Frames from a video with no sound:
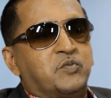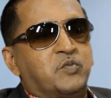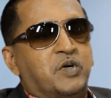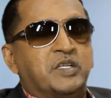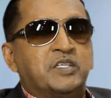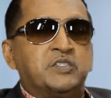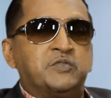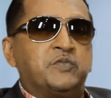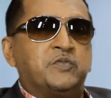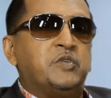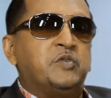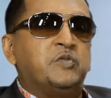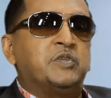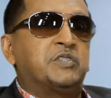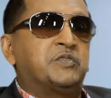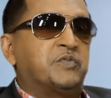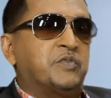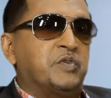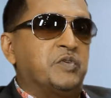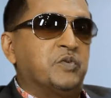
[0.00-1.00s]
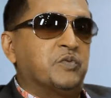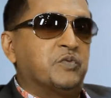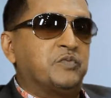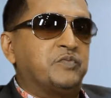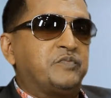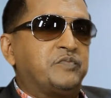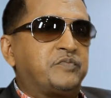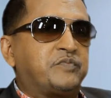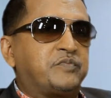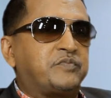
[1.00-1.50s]
what is for you is for you,
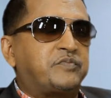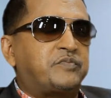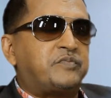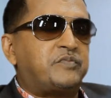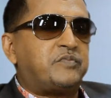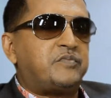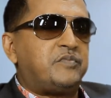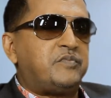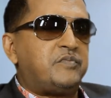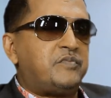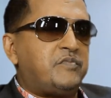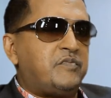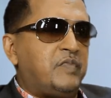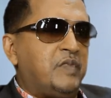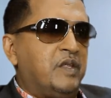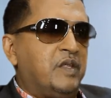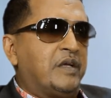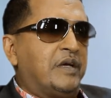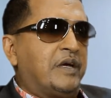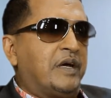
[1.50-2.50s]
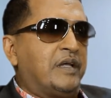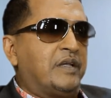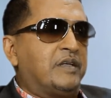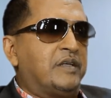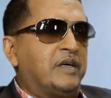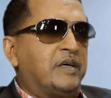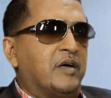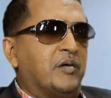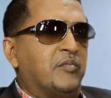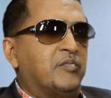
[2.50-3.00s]
and
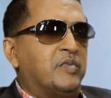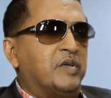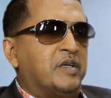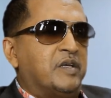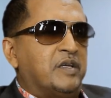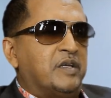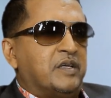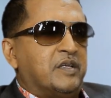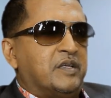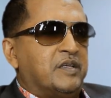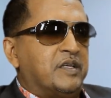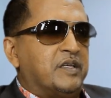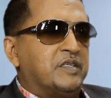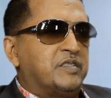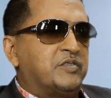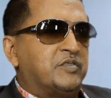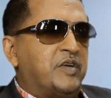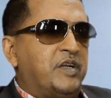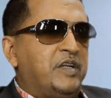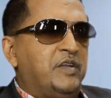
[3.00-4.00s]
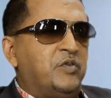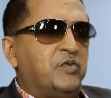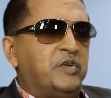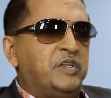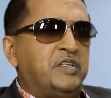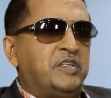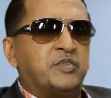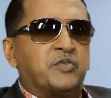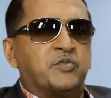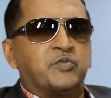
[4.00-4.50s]
there's really no
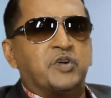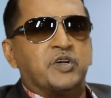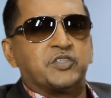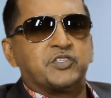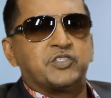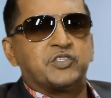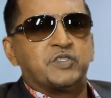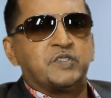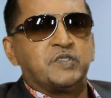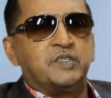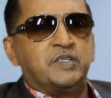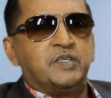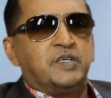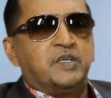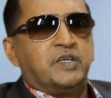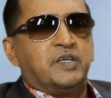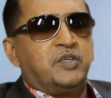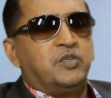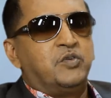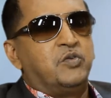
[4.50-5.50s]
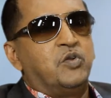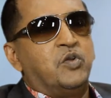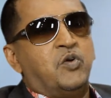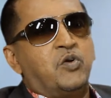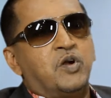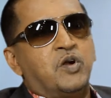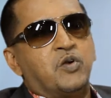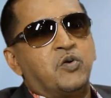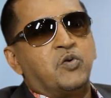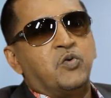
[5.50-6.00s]
need to rush. Long
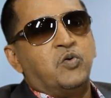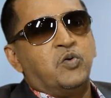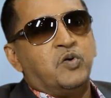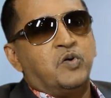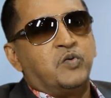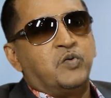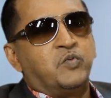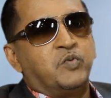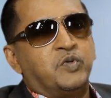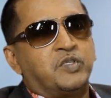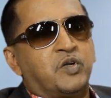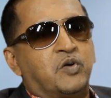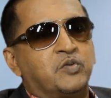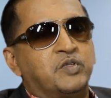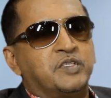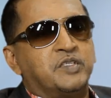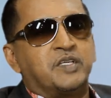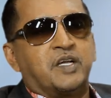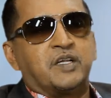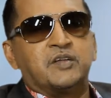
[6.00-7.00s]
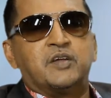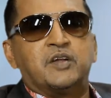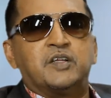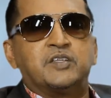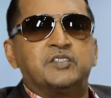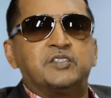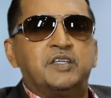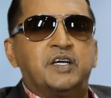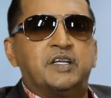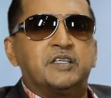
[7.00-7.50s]
ago, without the
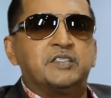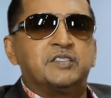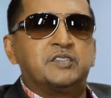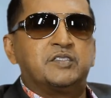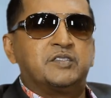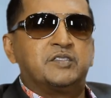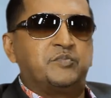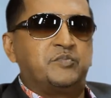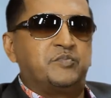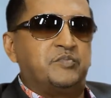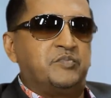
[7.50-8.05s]
technology that is